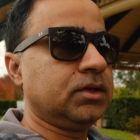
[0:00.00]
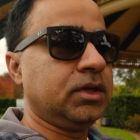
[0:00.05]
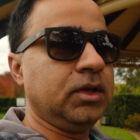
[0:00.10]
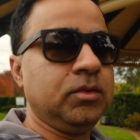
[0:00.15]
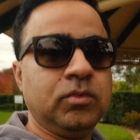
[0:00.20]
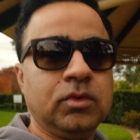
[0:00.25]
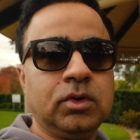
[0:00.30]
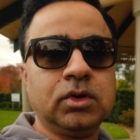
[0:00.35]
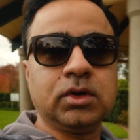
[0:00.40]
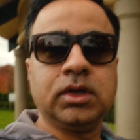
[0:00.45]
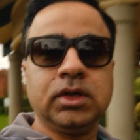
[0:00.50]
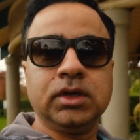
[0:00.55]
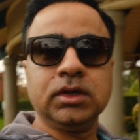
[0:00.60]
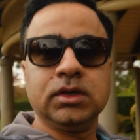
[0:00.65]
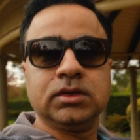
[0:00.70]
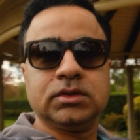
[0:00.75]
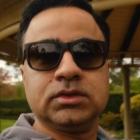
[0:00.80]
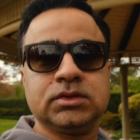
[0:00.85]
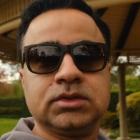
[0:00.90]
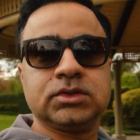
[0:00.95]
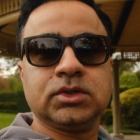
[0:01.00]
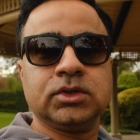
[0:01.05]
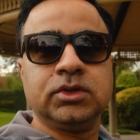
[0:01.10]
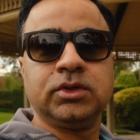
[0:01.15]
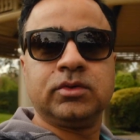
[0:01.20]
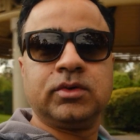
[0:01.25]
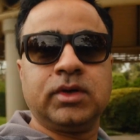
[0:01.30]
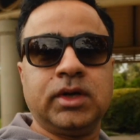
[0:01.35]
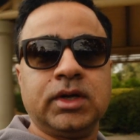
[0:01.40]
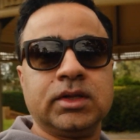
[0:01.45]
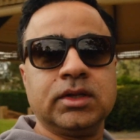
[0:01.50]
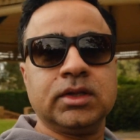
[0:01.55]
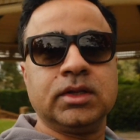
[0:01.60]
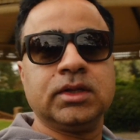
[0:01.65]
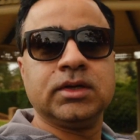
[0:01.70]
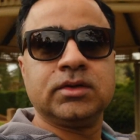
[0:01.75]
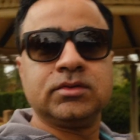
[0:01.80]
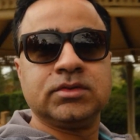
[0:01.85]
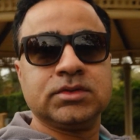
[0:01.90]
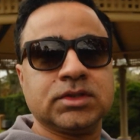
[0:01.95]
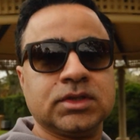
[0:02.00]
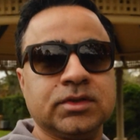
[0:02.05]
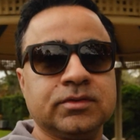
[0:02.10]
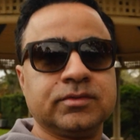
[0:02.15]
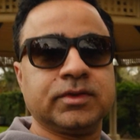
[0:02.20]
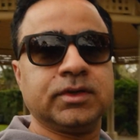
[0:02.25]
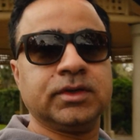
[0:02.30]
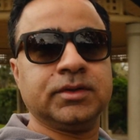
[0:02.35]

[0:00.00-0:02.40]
keep walking and show you around the reserve.